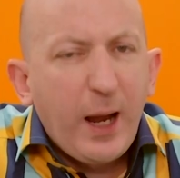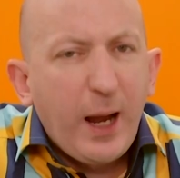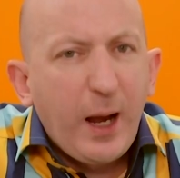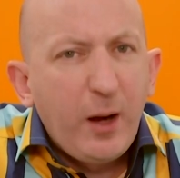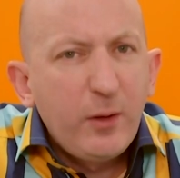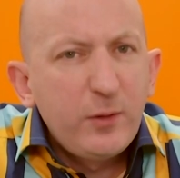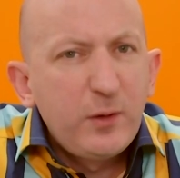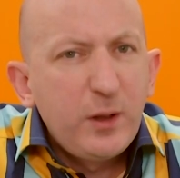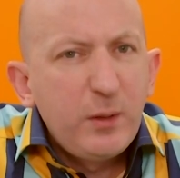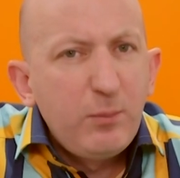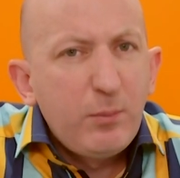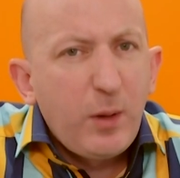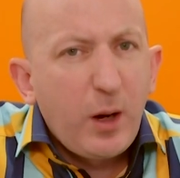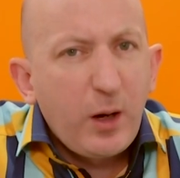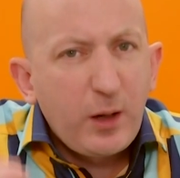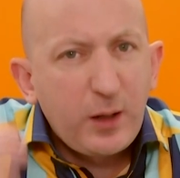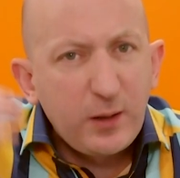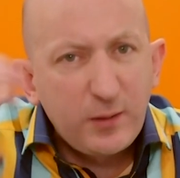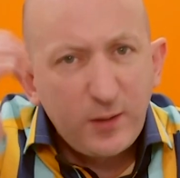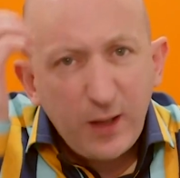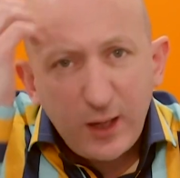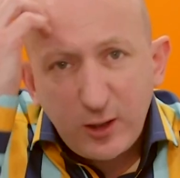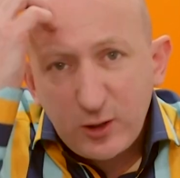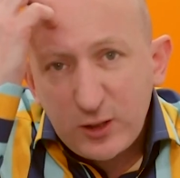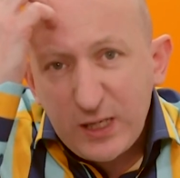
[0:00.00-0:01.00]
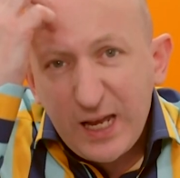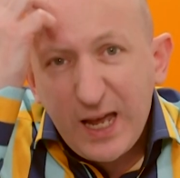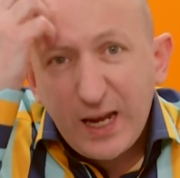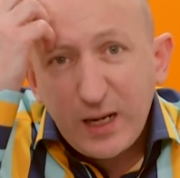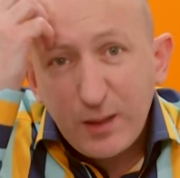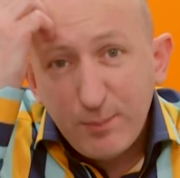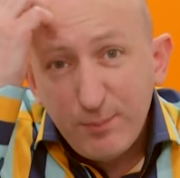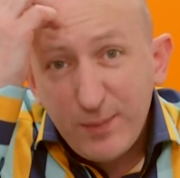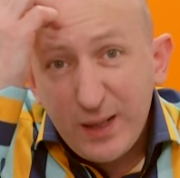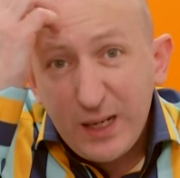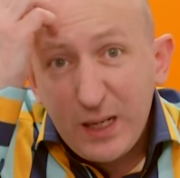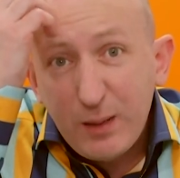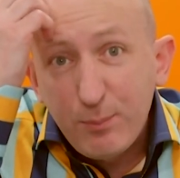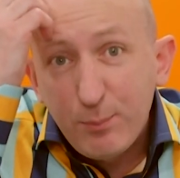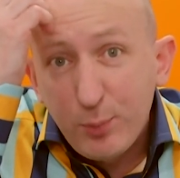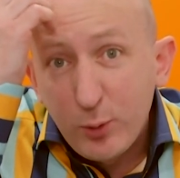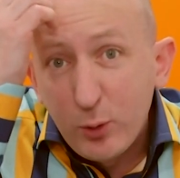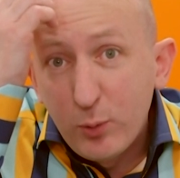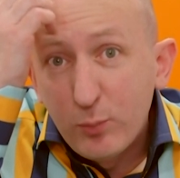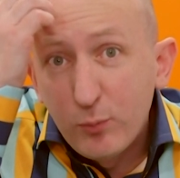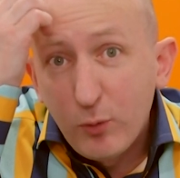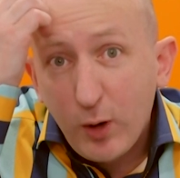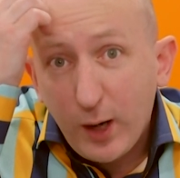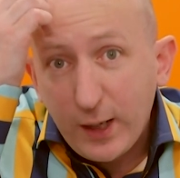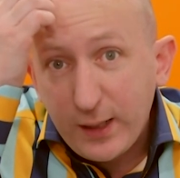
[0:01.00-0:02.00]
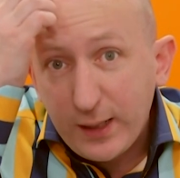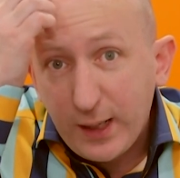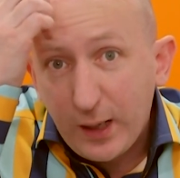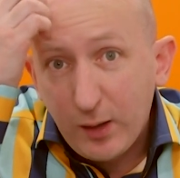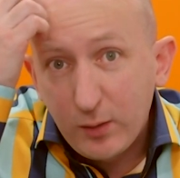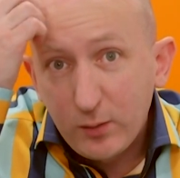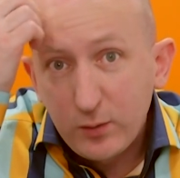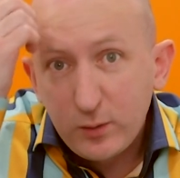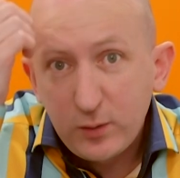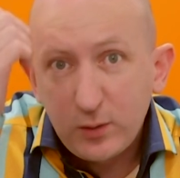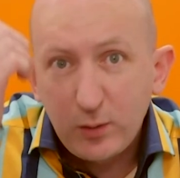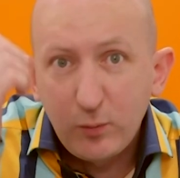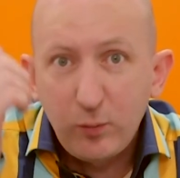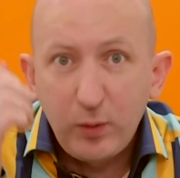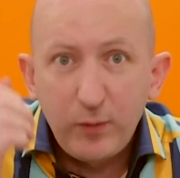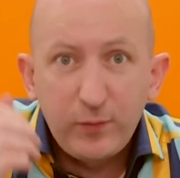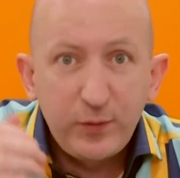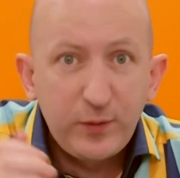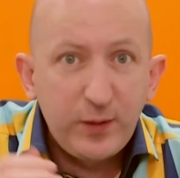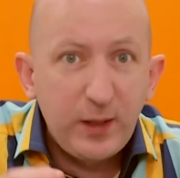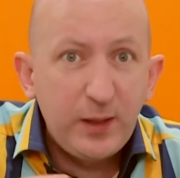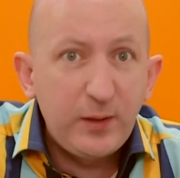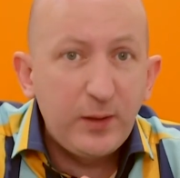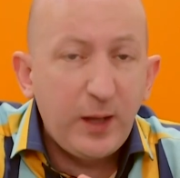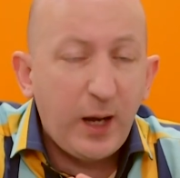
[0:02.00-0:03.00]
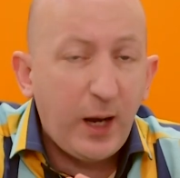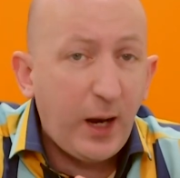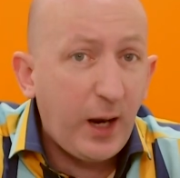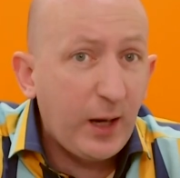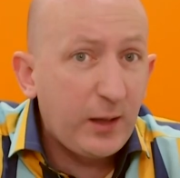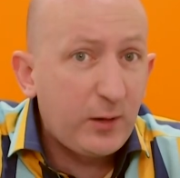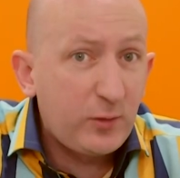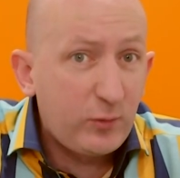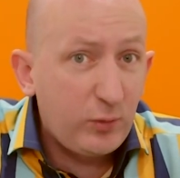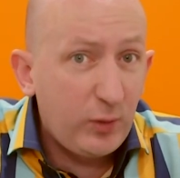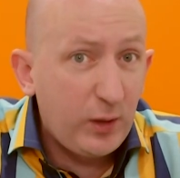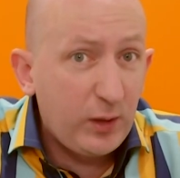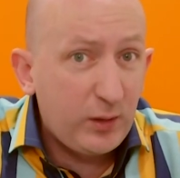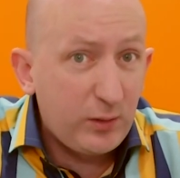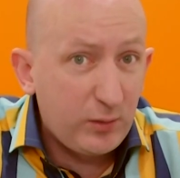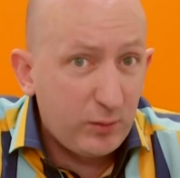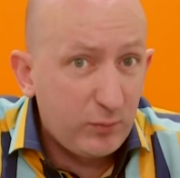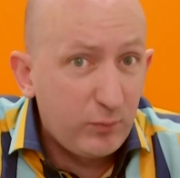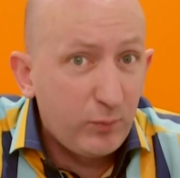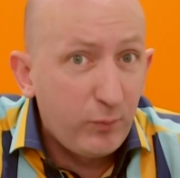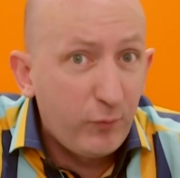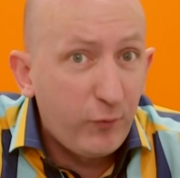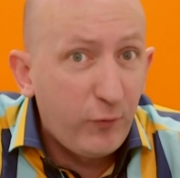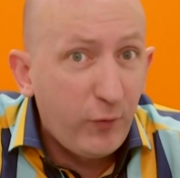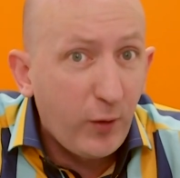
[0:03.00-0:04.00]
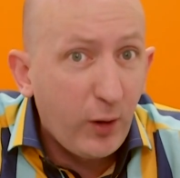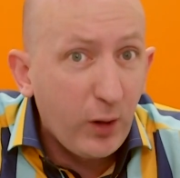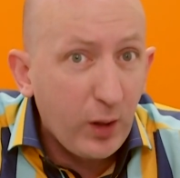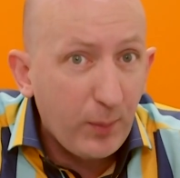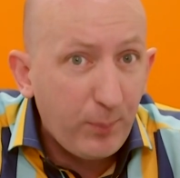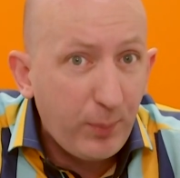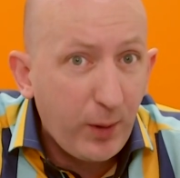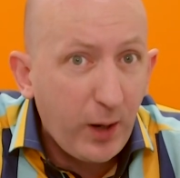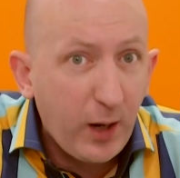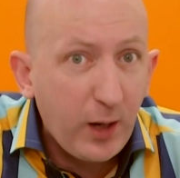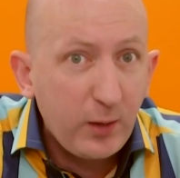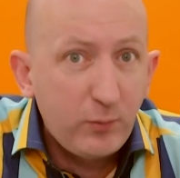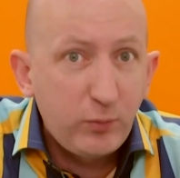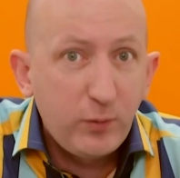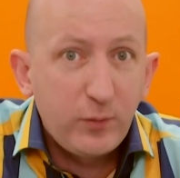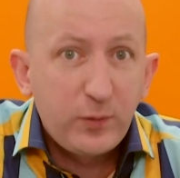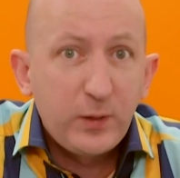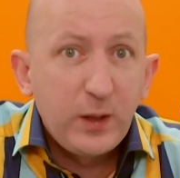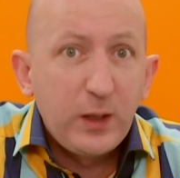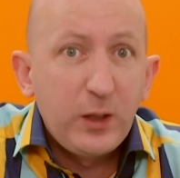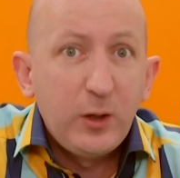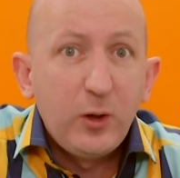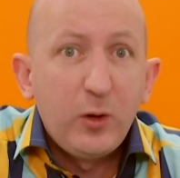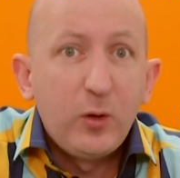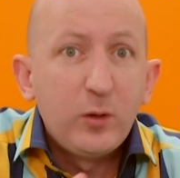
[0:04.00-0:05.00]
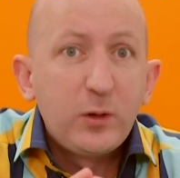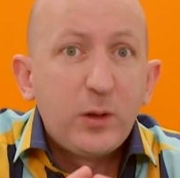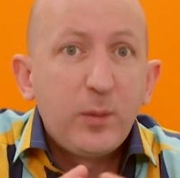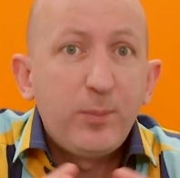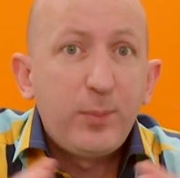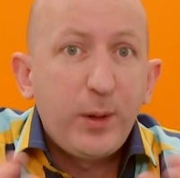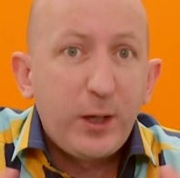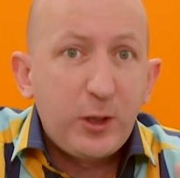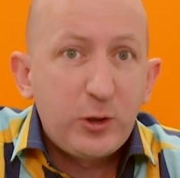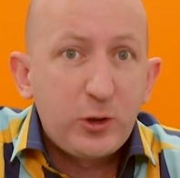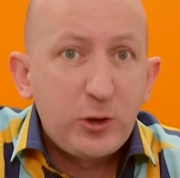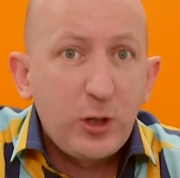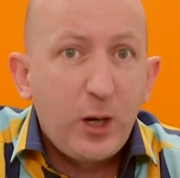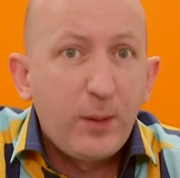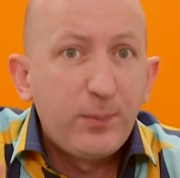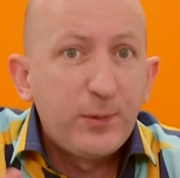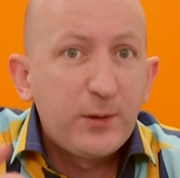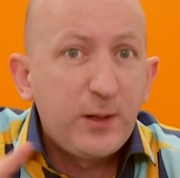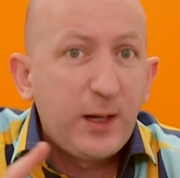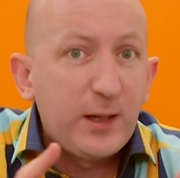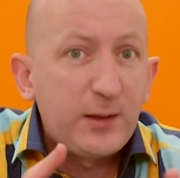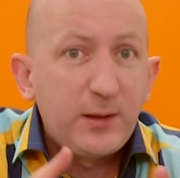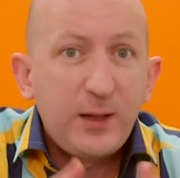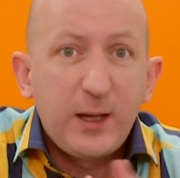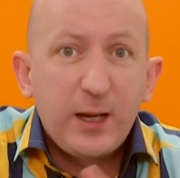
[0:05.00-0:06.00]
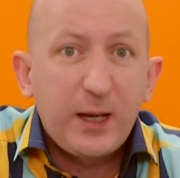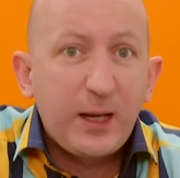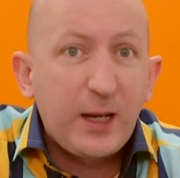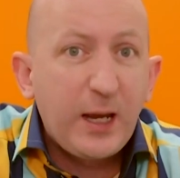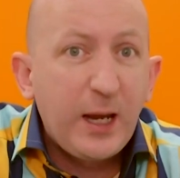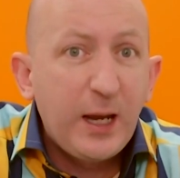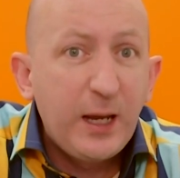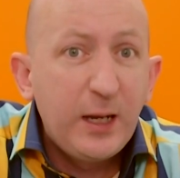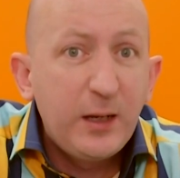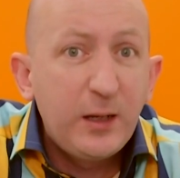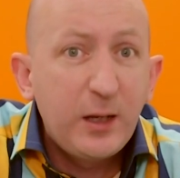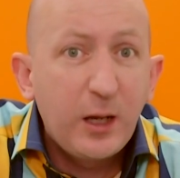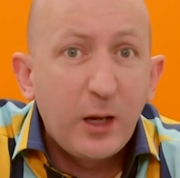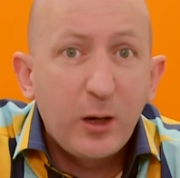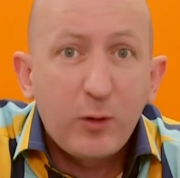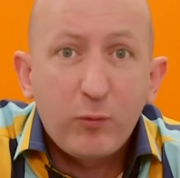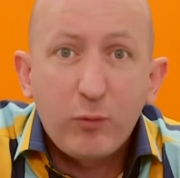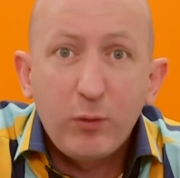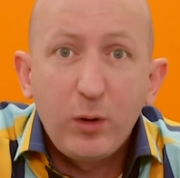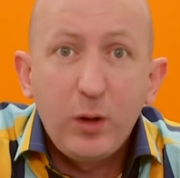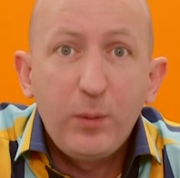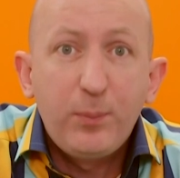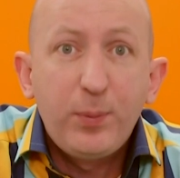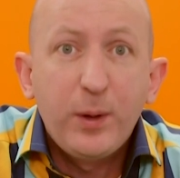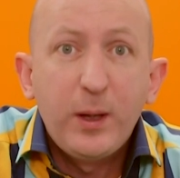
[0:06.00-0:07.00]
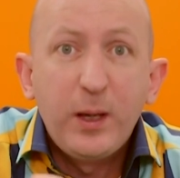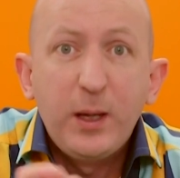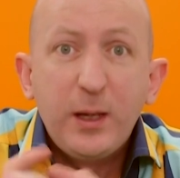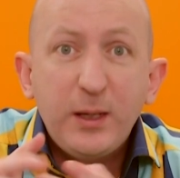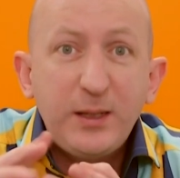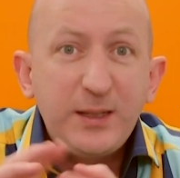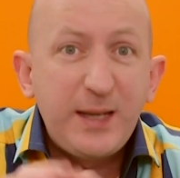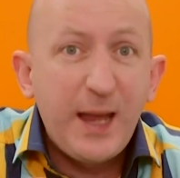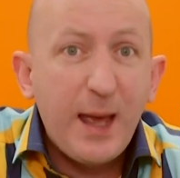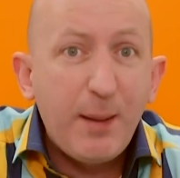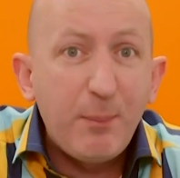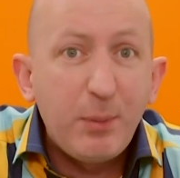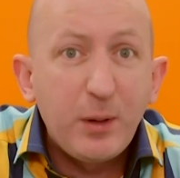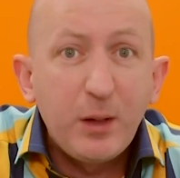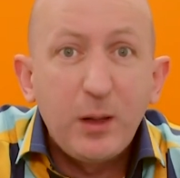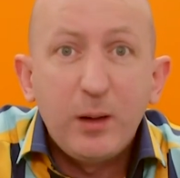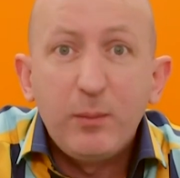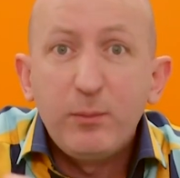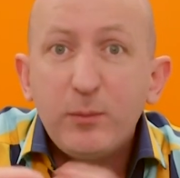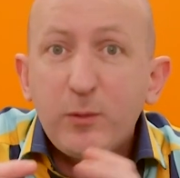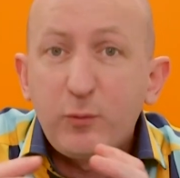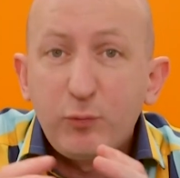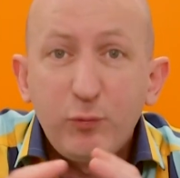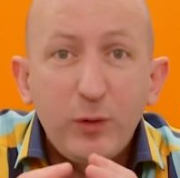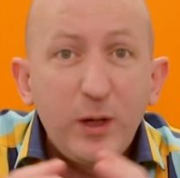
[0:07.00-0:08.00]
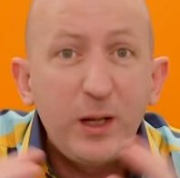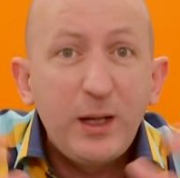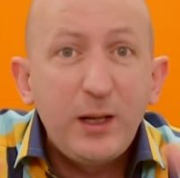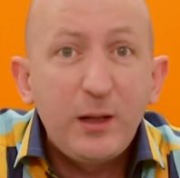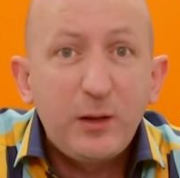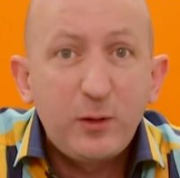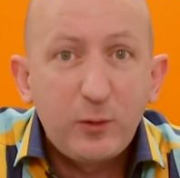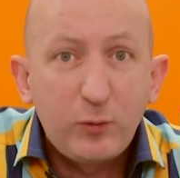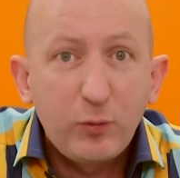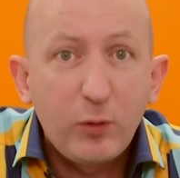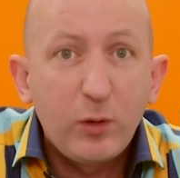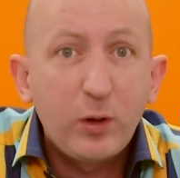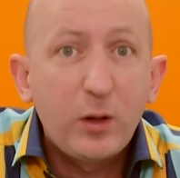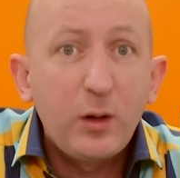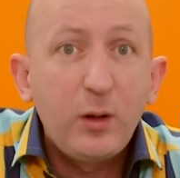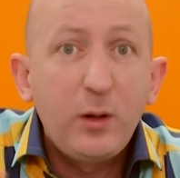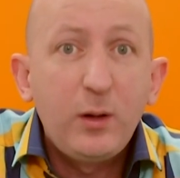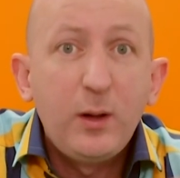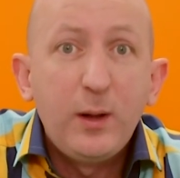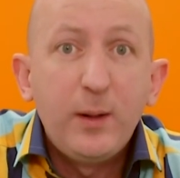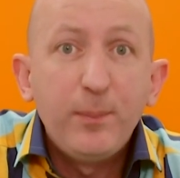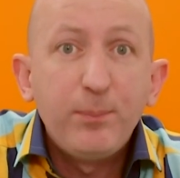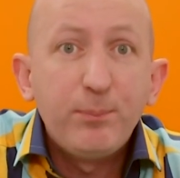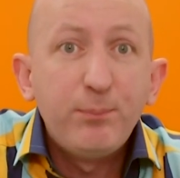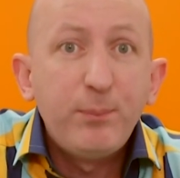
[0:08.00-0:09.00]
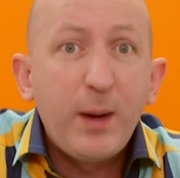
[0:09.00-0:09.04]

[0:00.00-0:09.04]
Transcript: The housing market's actually had a mini boom right now. So we've seen the high street fall apart. We've seen loads of big shops like the Acadia Group, Debenhams really struggle.